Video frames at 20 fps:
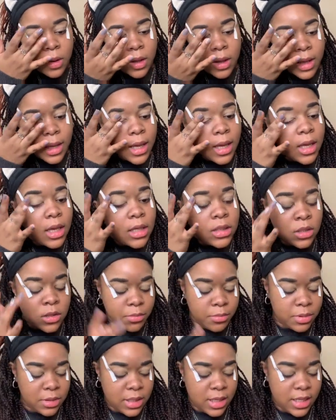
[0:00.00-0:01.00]
and to
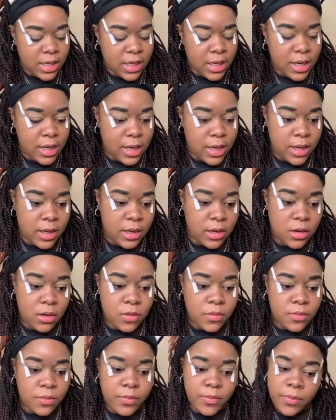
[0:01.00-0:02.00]
blend it in.
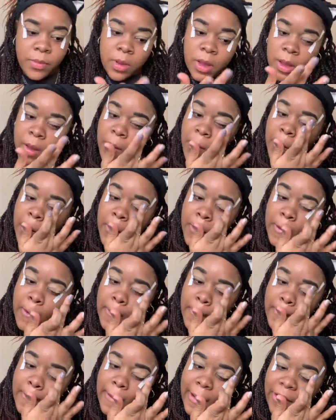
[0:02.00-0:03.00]

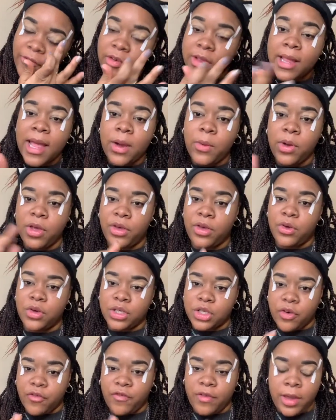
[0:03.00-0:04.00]
I feel like when you use
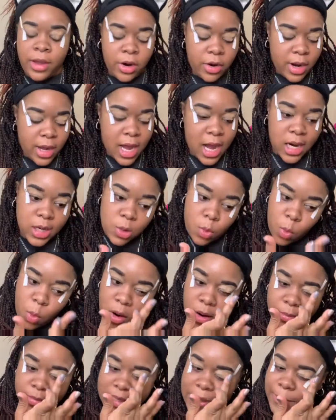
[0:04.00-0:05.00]
your finger, it kind of
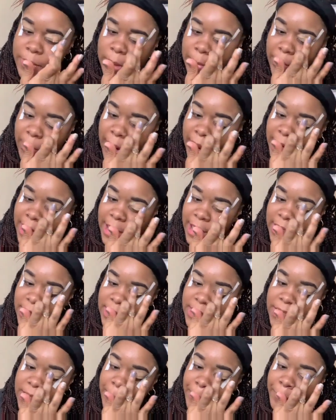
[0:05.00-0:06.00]
warms up the
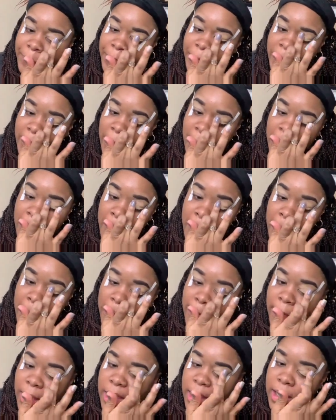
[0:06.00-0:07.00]
product
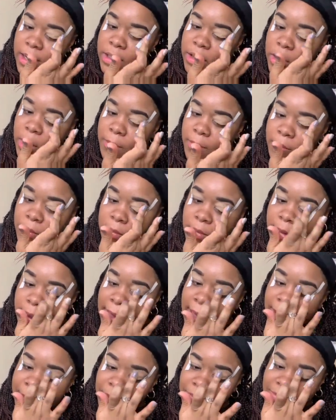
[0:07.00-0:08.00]
and you're
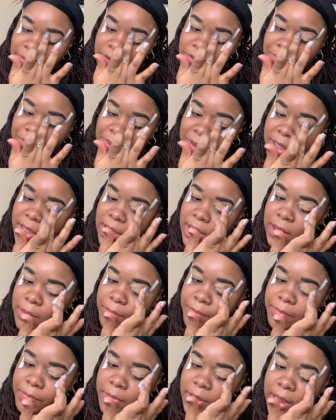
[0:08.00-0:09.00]
able to put
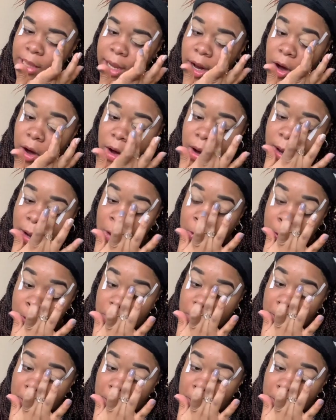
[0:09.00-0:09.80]
a thicker coat.